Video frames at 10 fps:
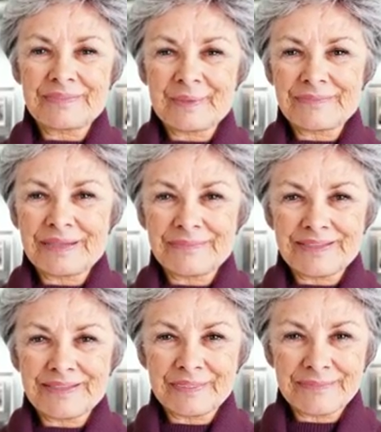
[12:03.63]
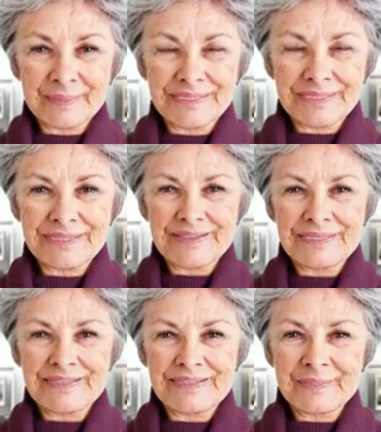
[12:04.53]
Your baby is about
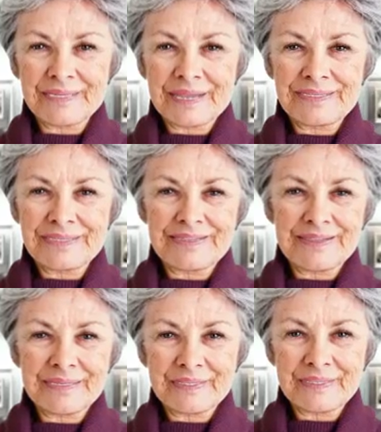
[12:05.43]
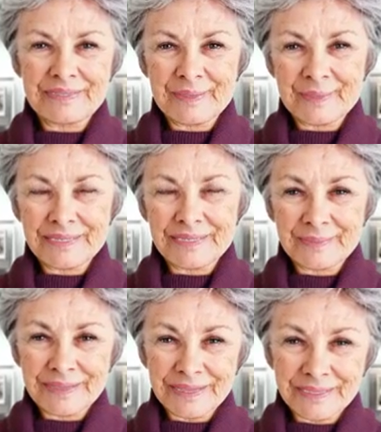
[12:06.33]
16 to 19 inches long
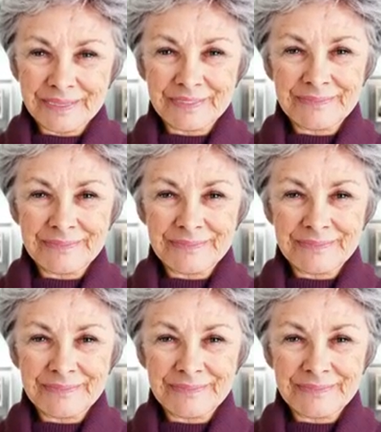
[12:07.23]
and weighs